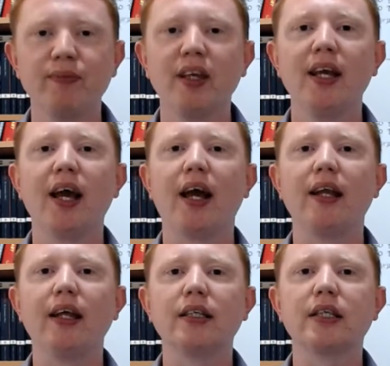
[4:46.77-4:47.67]
and
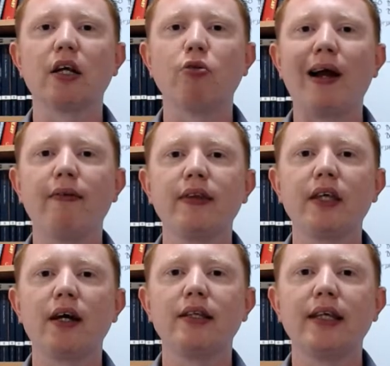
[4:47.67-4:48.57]
it's around the
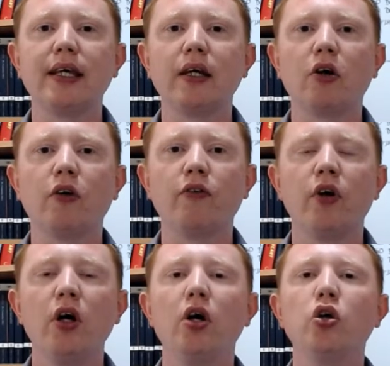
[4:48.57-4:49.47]
idea of
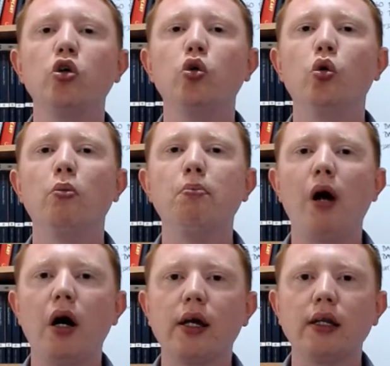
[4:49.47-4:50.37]
your
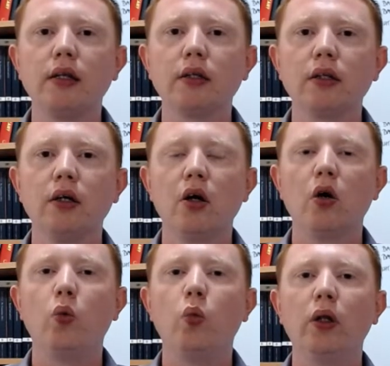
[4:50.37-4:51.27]
mind
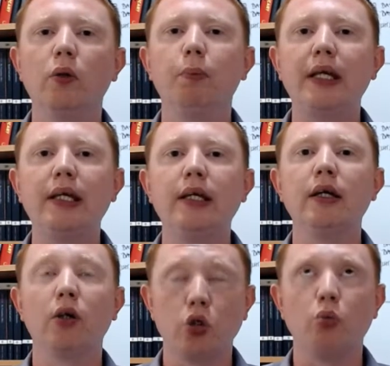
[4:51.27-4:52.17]
will
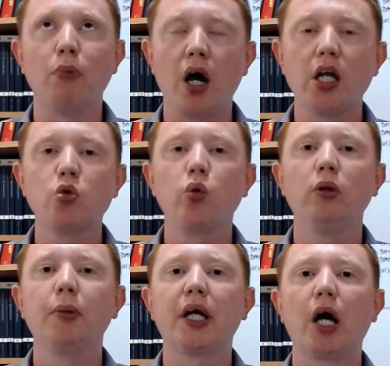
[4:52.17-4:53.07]

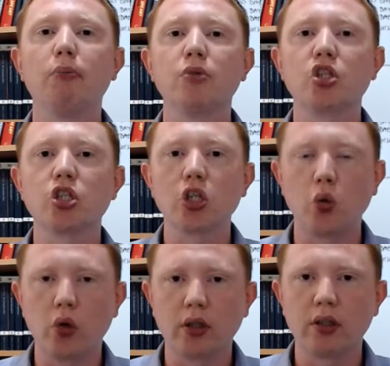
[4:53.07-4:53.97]
become
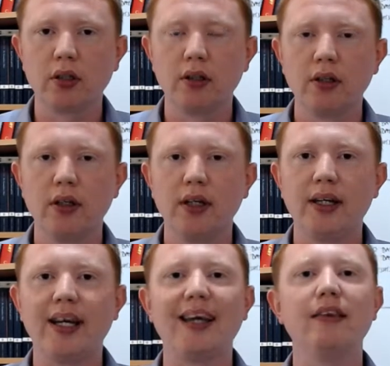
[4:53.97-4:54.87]
soaked
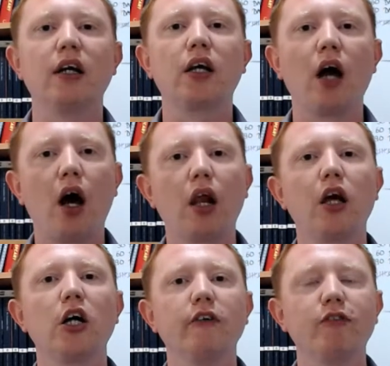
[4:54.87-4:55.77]
in the color
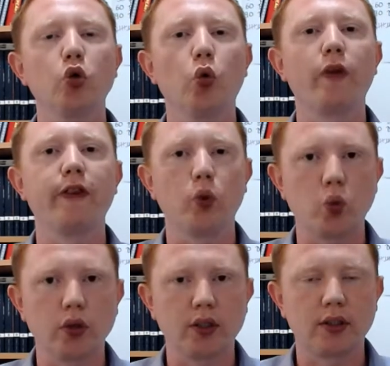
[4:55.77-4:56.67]
of your
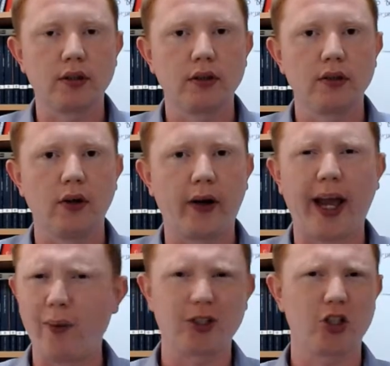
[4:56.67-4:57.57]
thoughts. Okay,
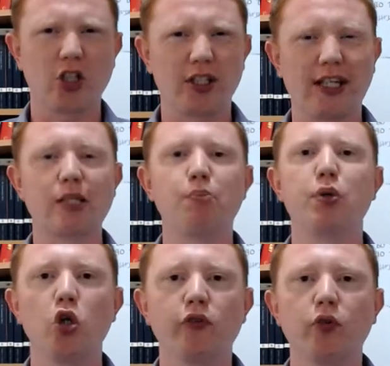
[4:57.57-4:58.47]
which I just think is
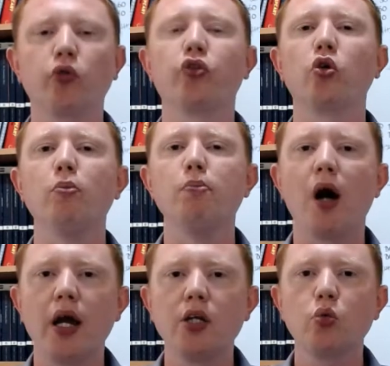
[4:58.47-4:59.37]
beautiful. So your
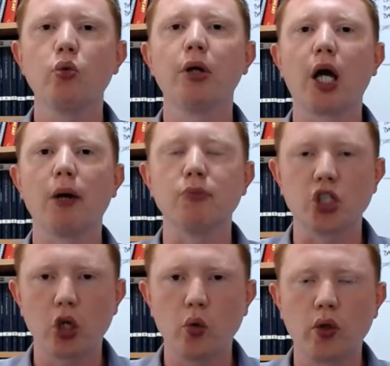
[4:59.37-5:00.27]
mind will become
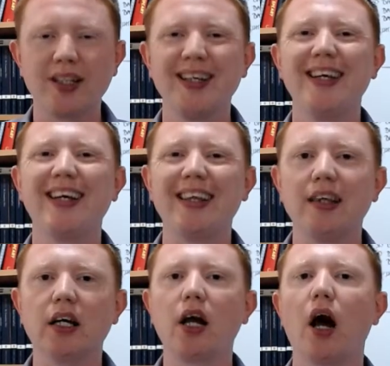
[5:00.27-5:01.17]
soaked in the
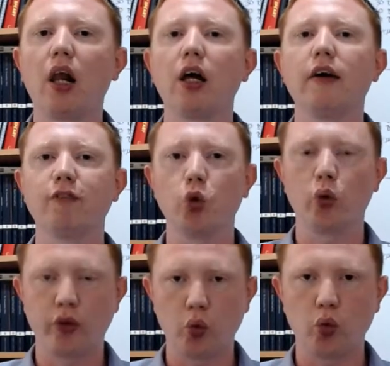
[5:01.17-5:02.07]
color of your
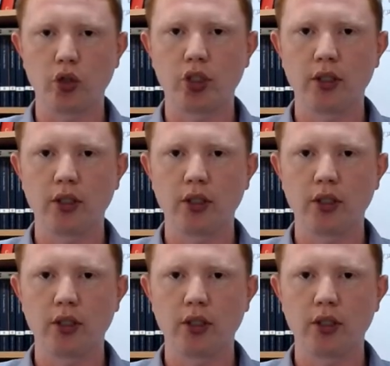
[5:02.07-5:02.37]
thoughts.